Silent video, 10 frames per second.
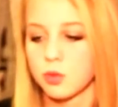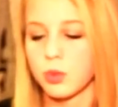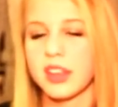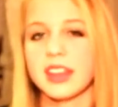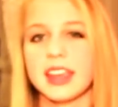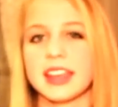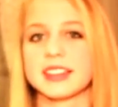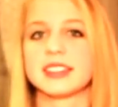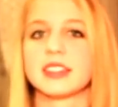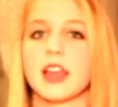Really,
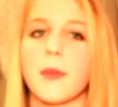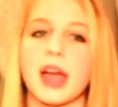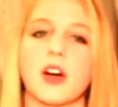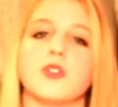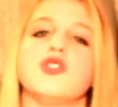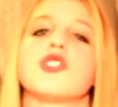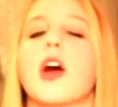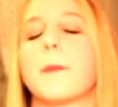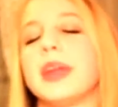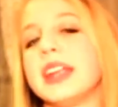it's about
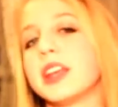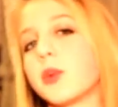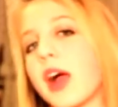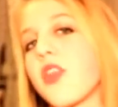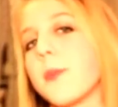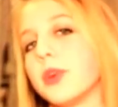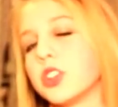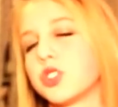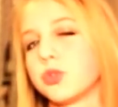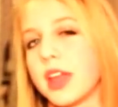not beating around the
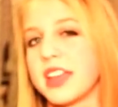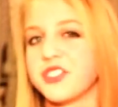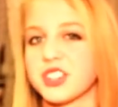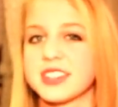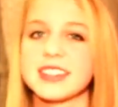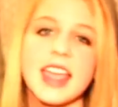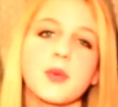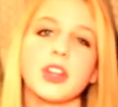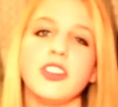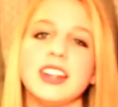bush and just
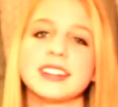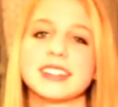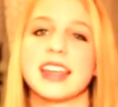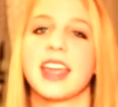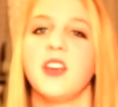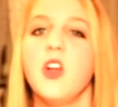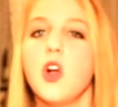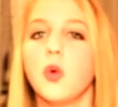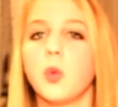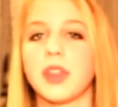saying what you need to say
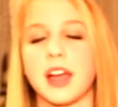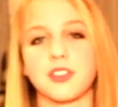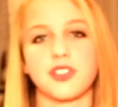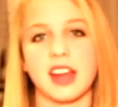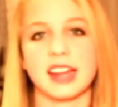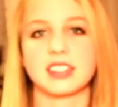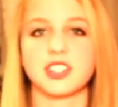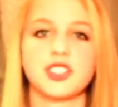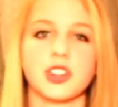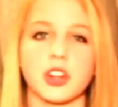without trying
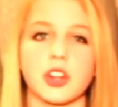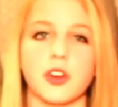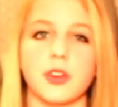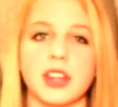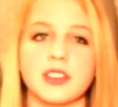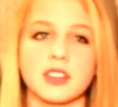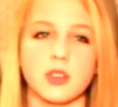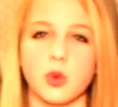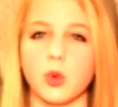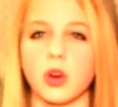to sugarcoat it
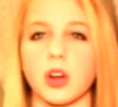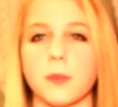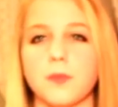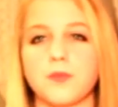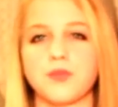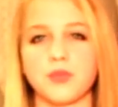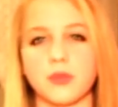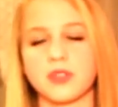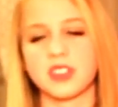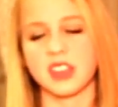or,
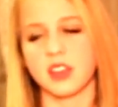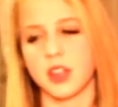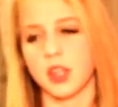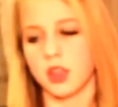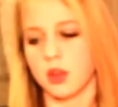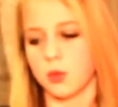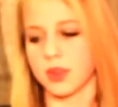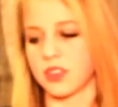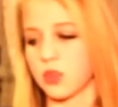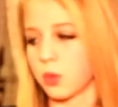
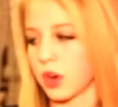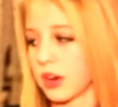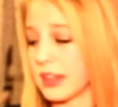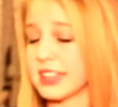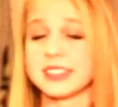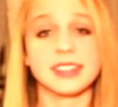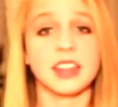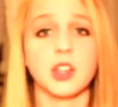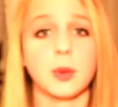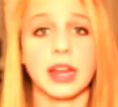what's the word,
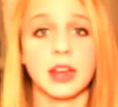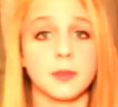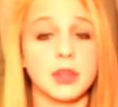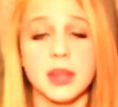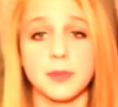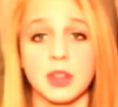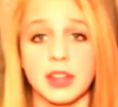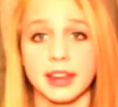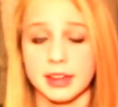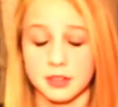insinuate,
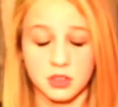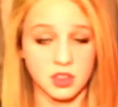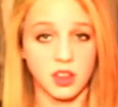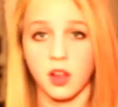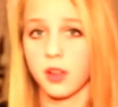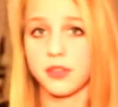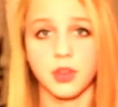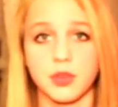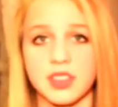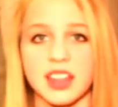manipulate, all of
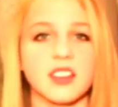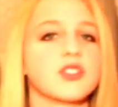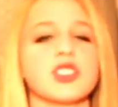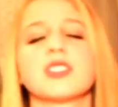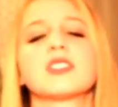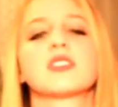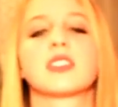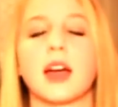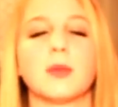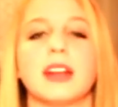those things.
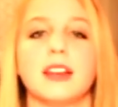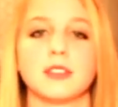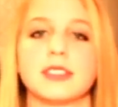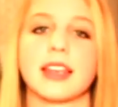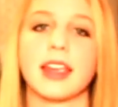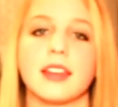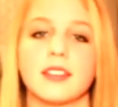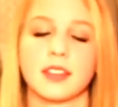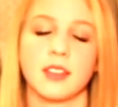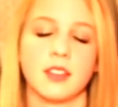Just come right out and say
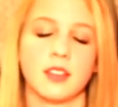it,